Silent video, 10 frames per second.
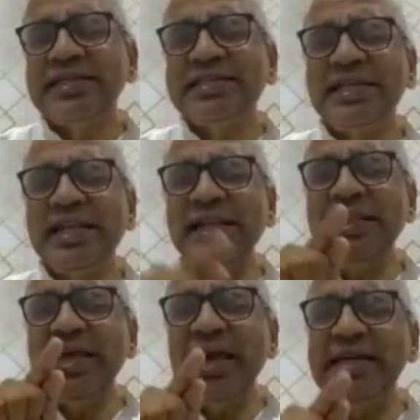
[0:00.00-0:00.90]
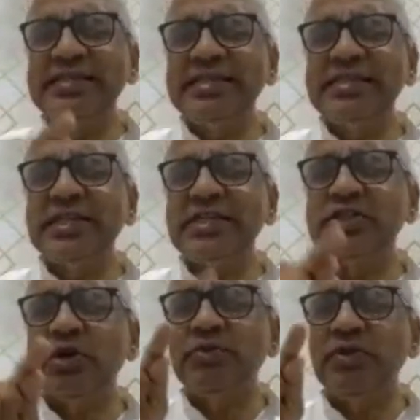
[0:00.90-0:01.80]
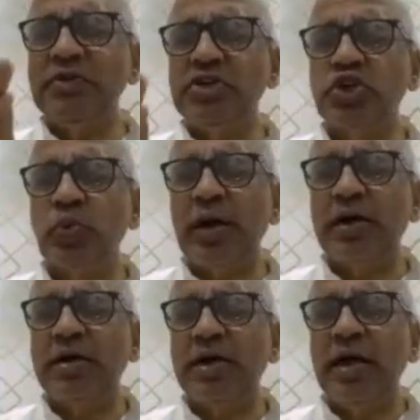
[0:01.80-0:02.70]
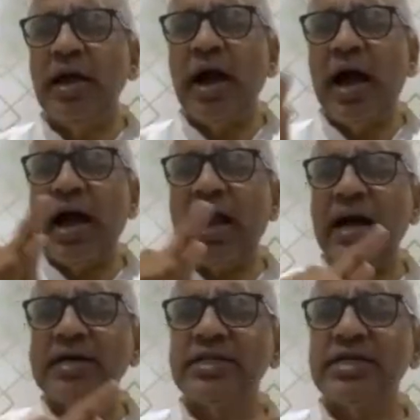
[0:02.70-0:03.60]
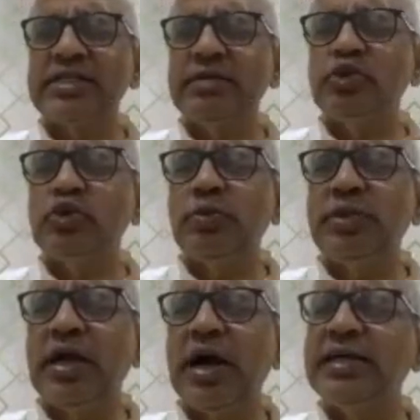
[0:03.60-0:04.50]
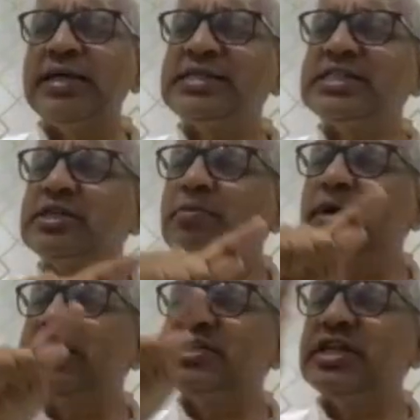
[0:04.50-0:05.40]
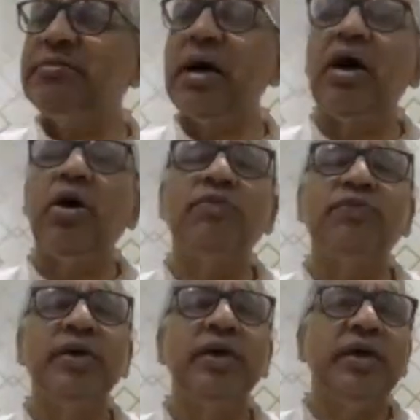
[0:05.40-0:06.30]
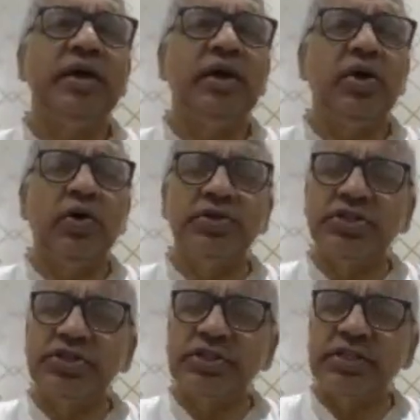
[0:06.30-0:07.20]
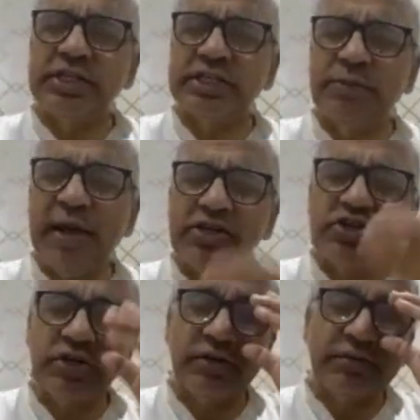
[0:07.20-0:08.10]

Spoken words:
Till the existence of the Vishwa, Akasha seems to be the highest parisima of consciousness expansion.